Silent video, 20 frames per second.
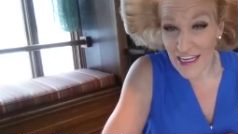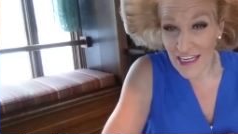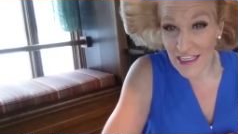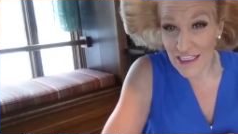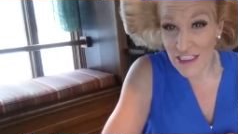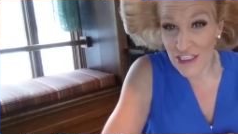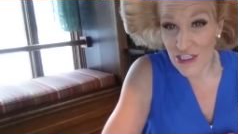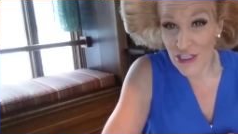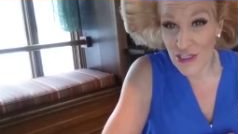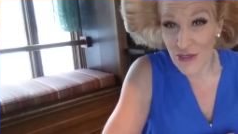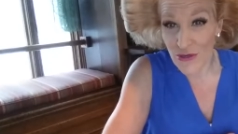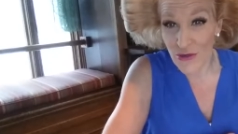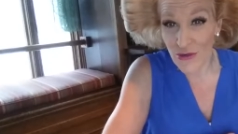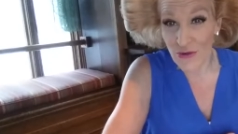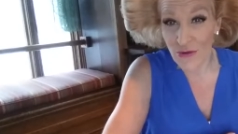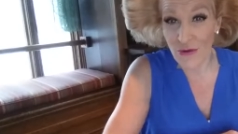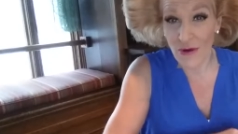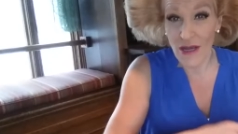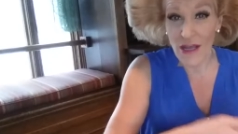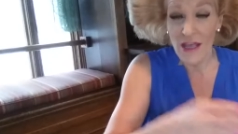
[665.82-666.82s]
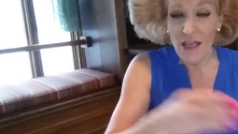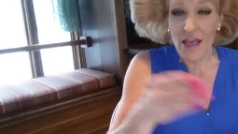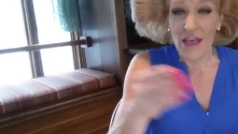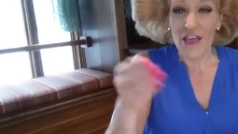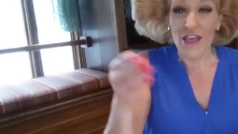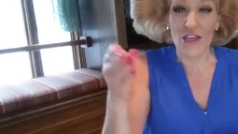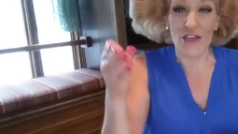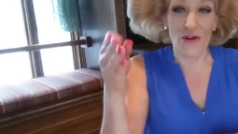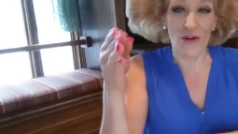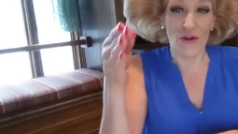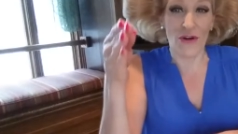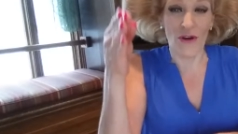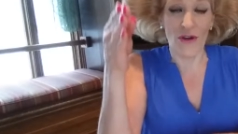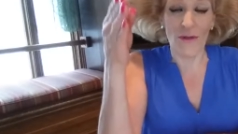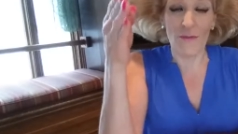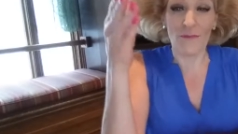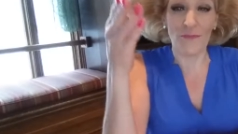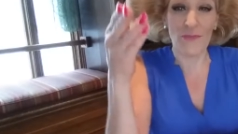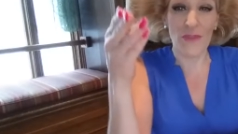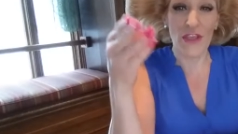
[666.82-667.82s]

into your,